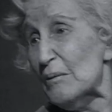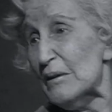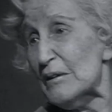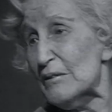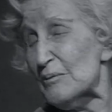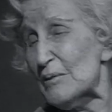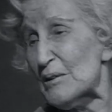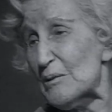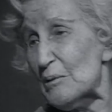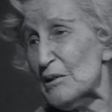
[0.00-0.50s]

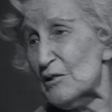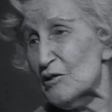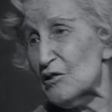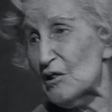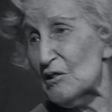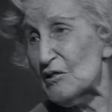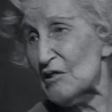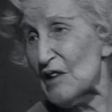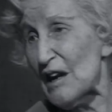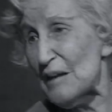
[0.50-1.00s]
One of the
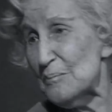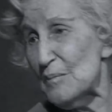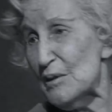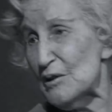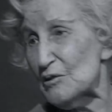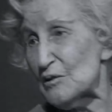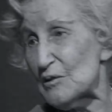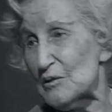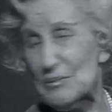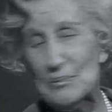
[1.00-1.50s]
questions I
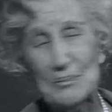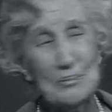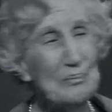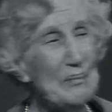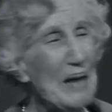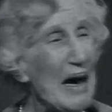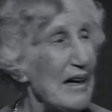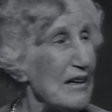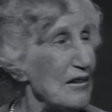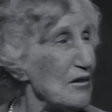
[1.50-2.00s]
most
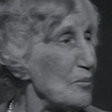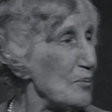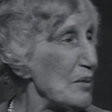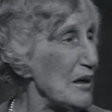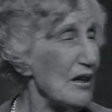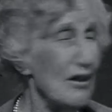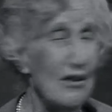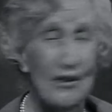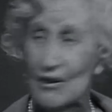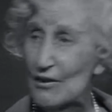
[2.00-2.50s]
mind
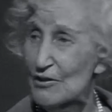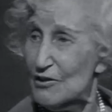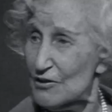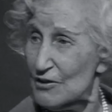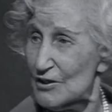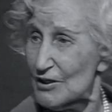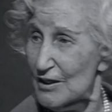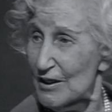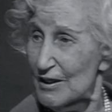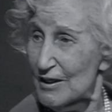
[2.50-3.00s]
being
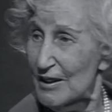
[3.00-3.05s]
asked